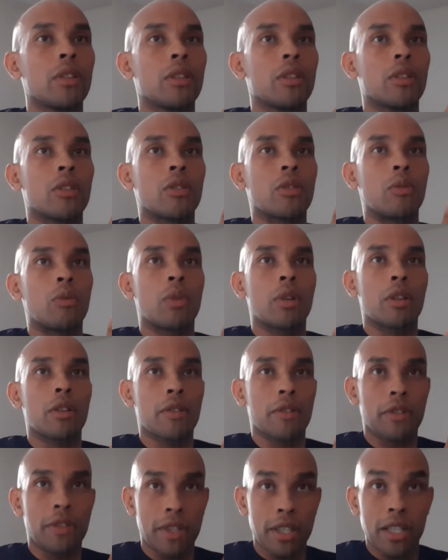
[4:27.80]
So one of
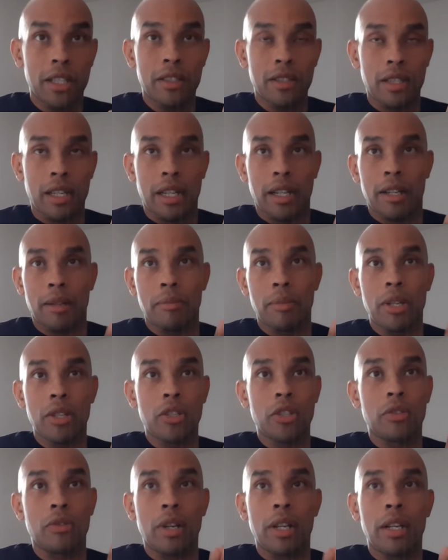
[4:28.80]
the things, like I
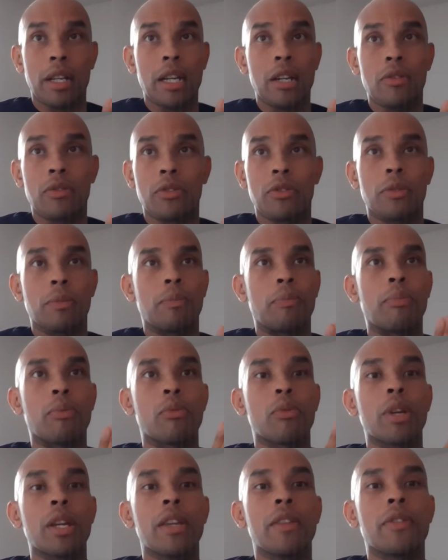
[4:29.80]
mentioned right now, is
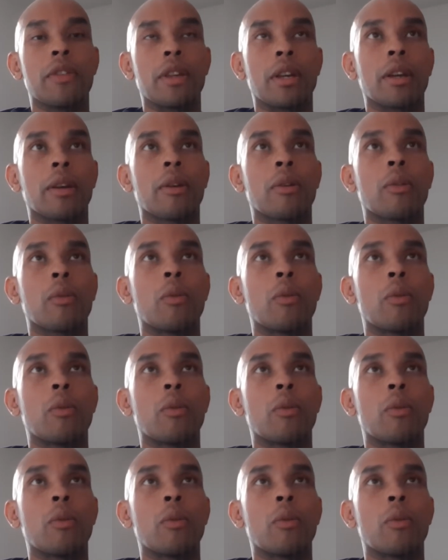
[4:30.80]
breathing.